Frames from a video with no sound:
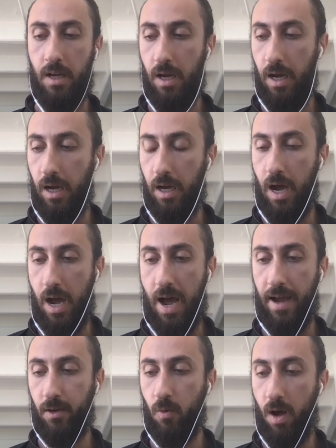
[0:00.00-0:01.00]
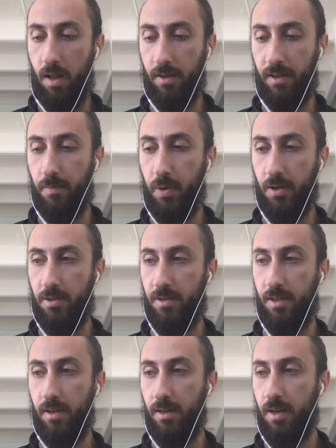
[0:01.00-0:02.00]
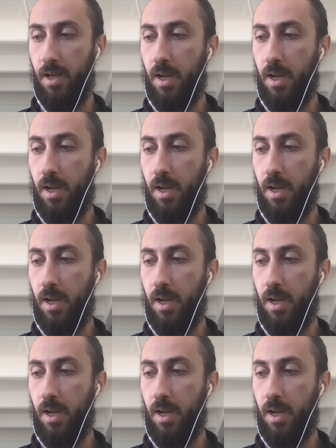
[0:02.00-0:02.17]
a high quality person,